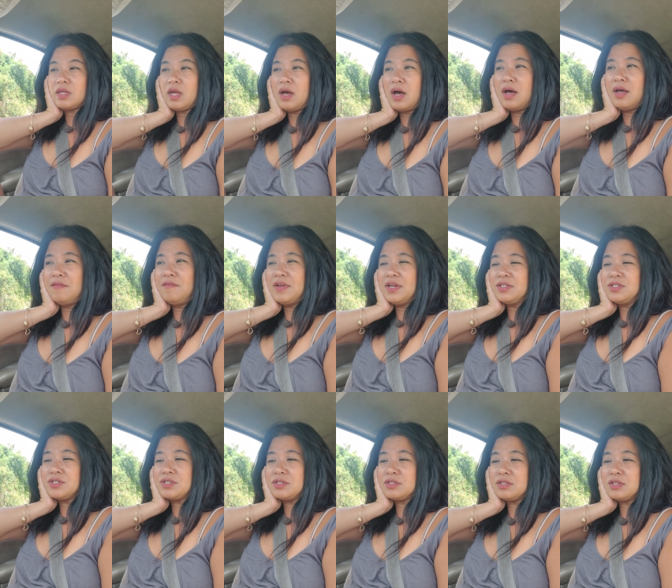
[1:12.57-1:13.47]
I've
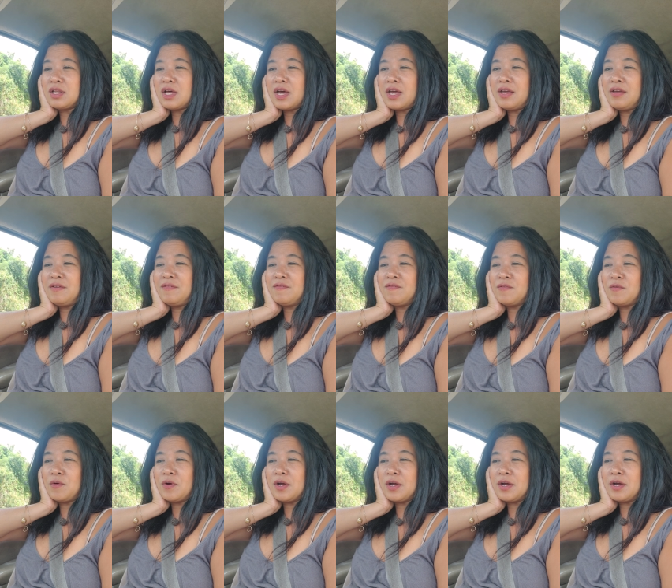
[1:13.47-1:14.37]
entered a life
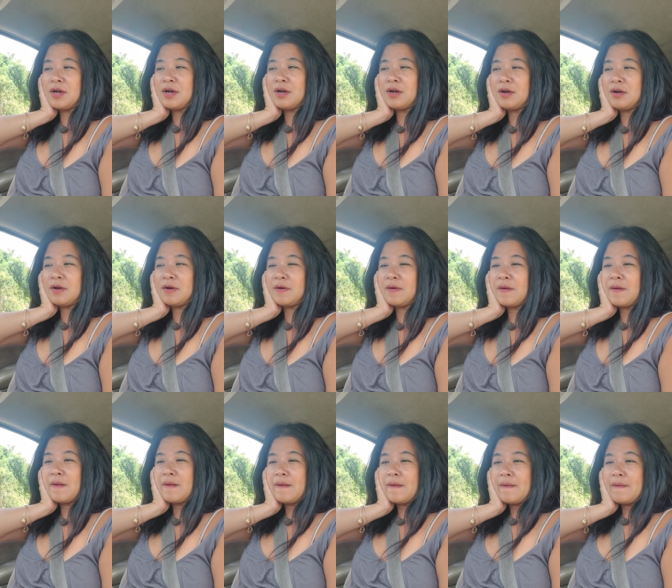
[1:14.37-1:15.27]
where,
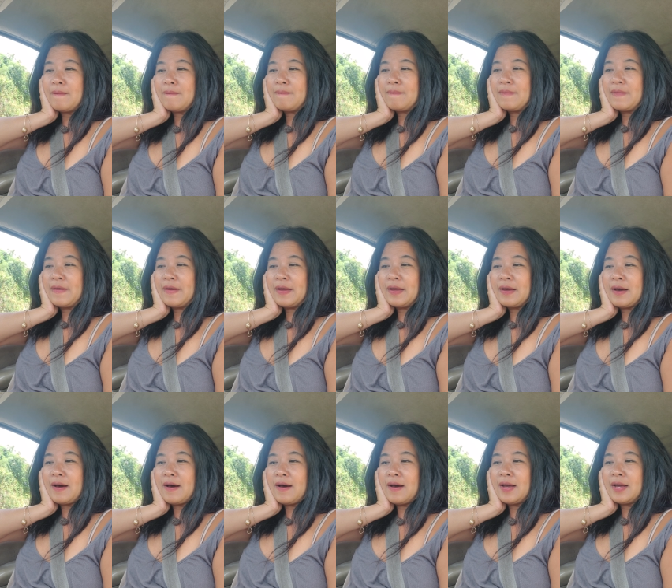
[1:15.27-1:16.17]
like,
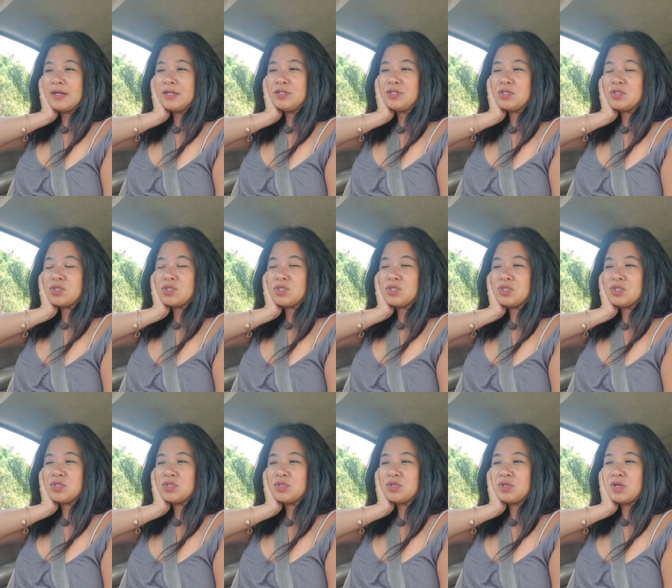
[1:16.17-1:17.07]
I
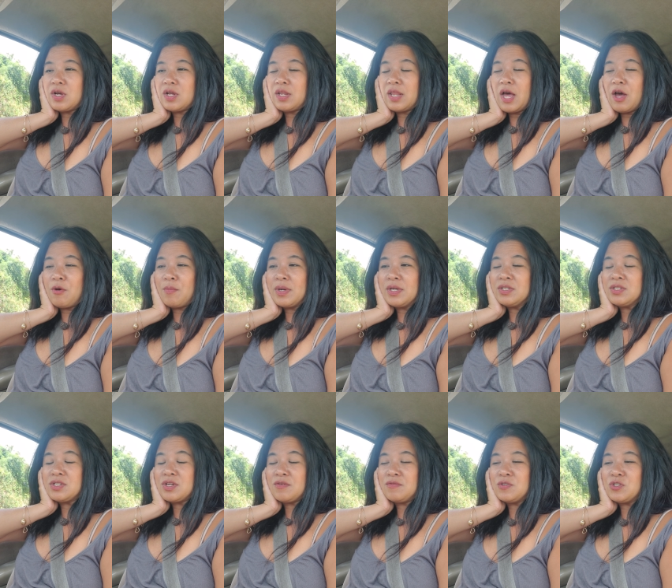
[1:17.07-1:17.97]
just allow
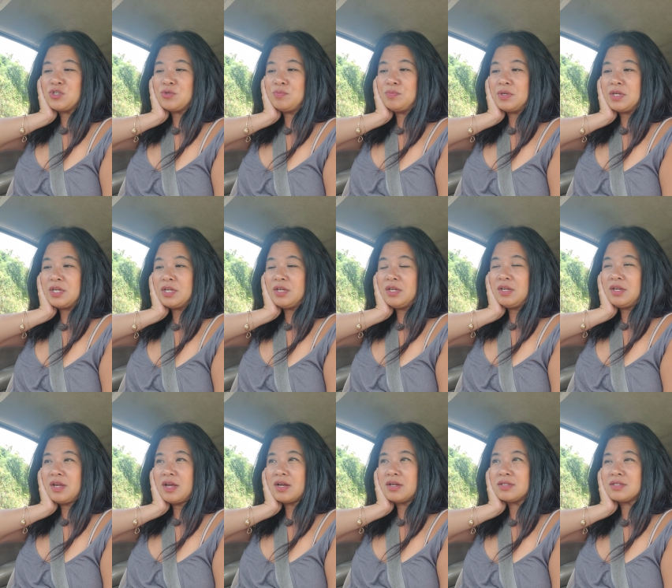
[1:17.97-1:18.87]
myself to be
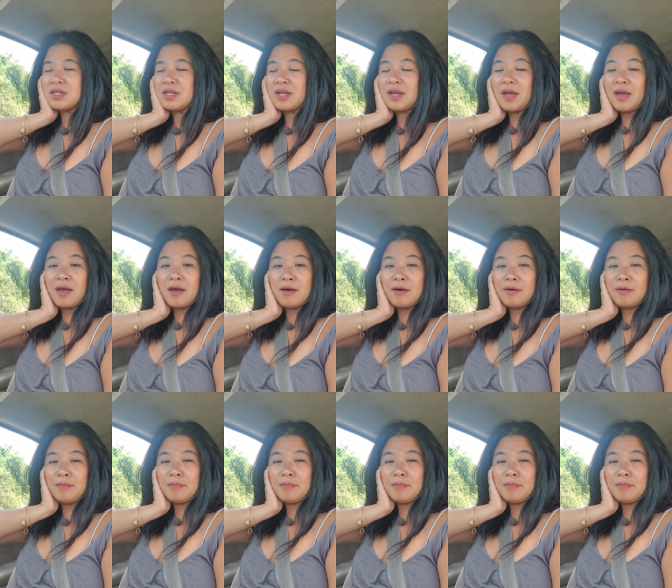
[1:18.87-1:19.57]
as I am.